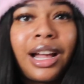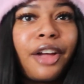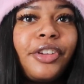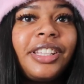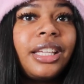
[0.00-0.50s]

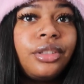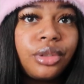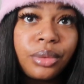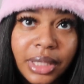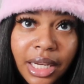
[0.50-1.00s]
I think they
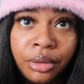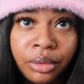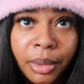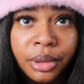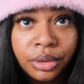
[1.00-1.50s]
do sell
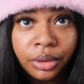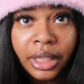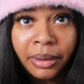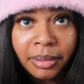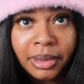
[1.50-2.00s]
remotes on
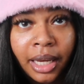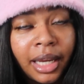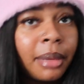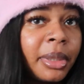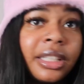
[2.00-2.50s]
their
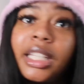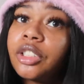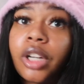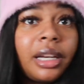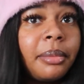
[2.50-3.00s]
website. I mean,
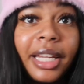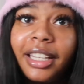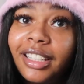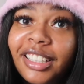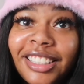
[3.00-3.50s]
they're trying to
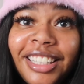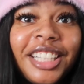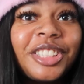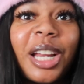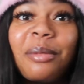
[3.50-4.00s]

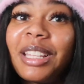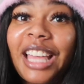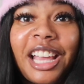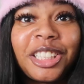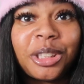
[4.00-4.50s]
make
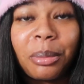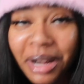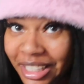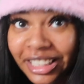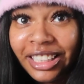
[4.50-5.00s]
that extra
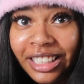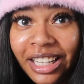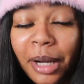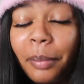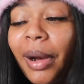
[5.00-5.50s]
money.
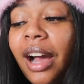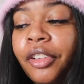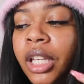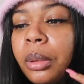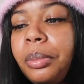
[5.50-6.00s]
But I
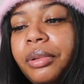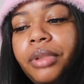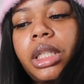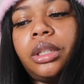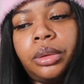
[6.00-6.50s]
think it would be
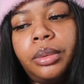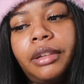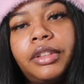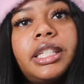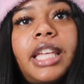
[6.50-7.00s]
really cool
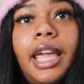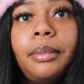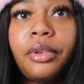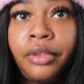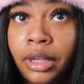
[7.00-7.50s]
if this
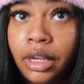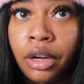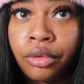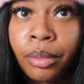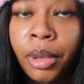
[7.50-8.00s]
came with
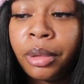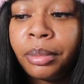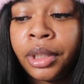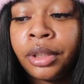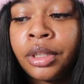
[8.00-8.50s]
a
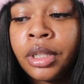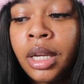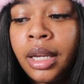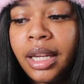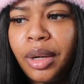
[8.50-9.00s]
remote, because
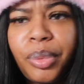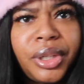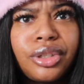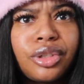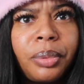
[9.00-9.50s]
it would
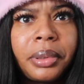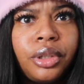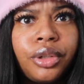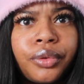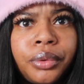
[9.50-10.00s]
be super
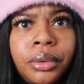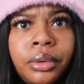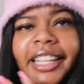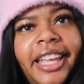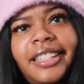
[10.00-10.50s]
useful.
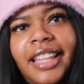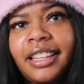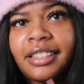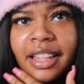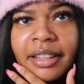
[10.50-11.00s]
I guess
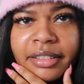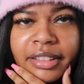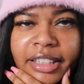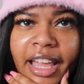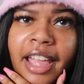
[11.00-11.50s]
that is
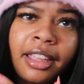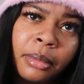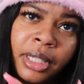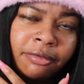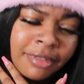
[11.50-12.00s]
their
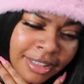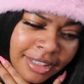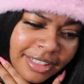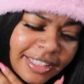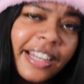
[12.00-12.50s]
aim in
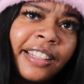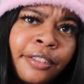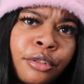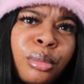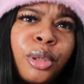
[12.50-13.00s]

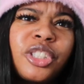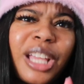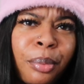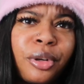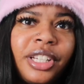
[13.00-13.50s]
selling the remote
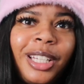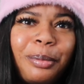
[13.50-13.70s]
separately.